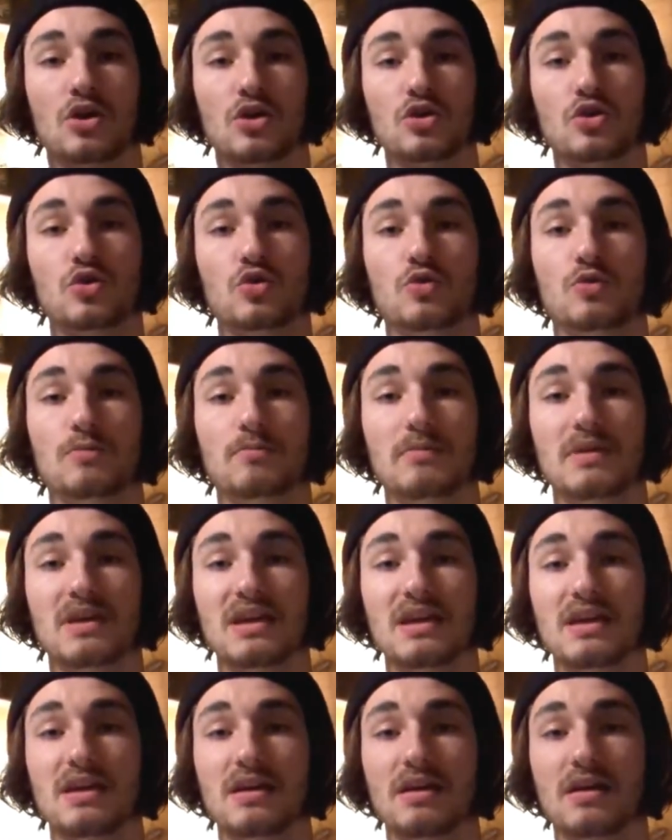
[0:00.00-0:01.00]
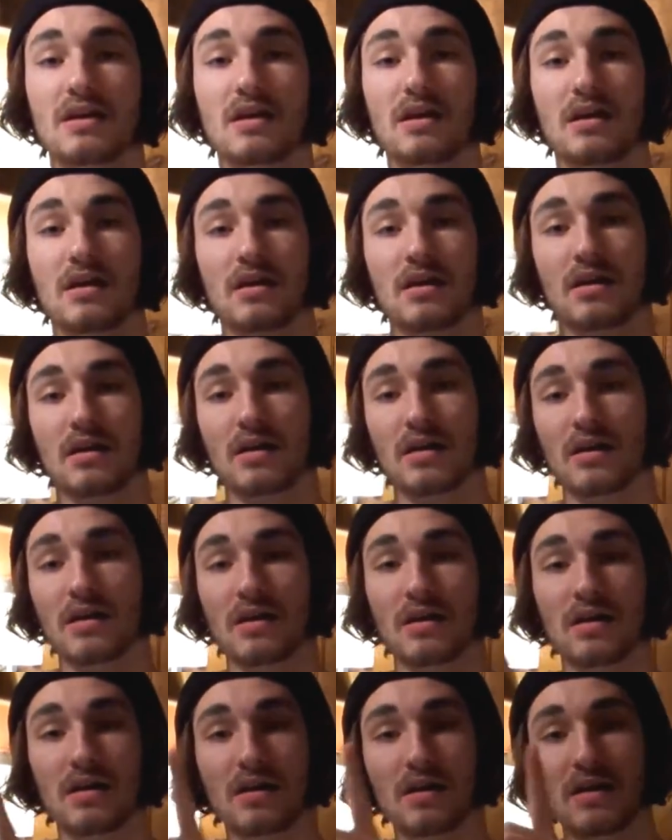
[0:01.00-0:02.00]
You, me,
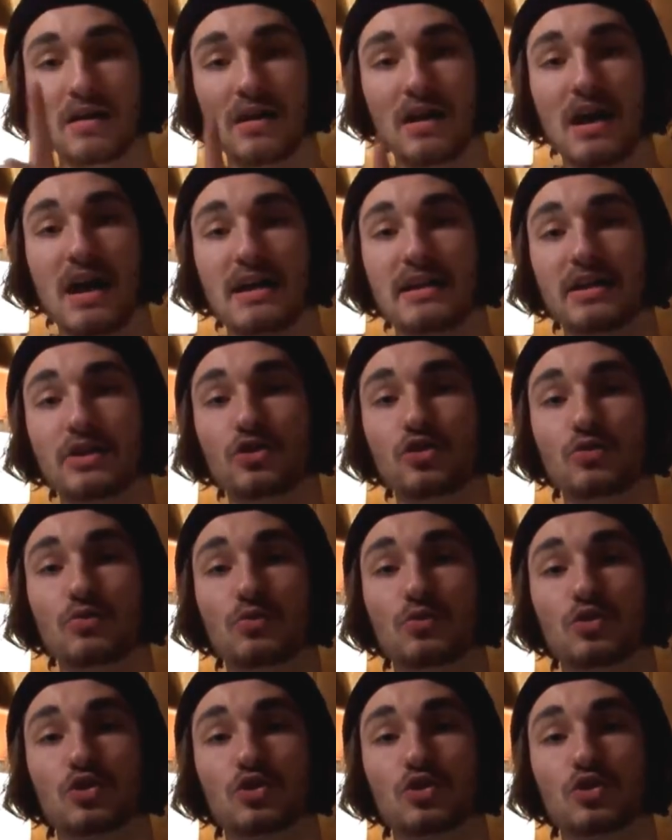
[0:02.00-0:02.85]
and then you